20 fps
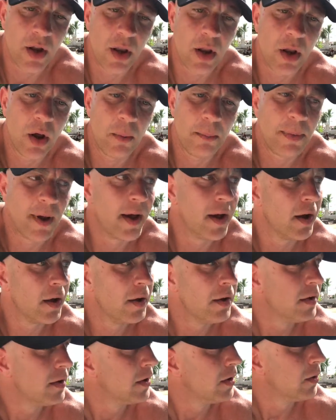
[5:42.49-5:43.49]
lot better
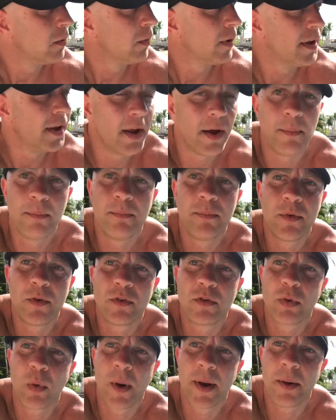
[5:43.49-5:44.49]
when they're
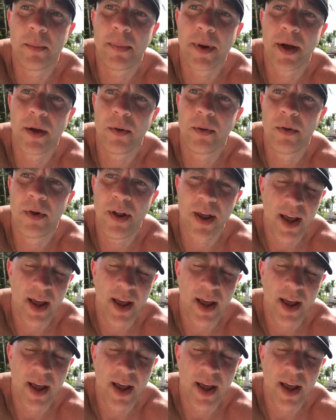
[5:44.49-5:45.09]
20 pound